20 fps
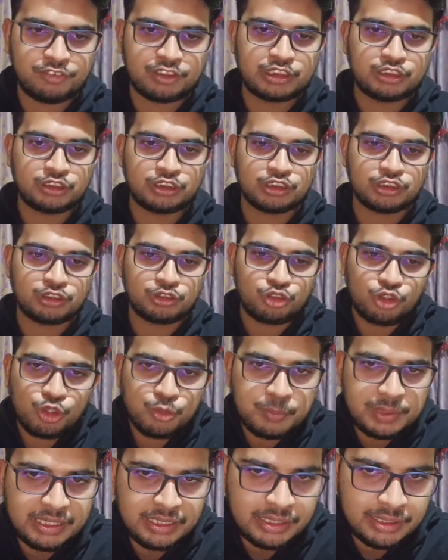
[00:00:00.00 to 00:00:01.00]
which
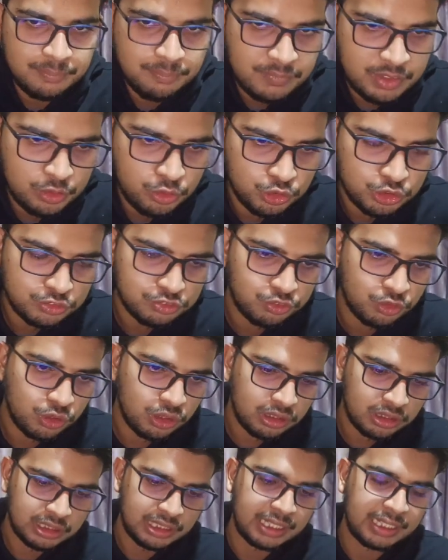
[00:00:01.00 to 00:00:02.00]
could be useful.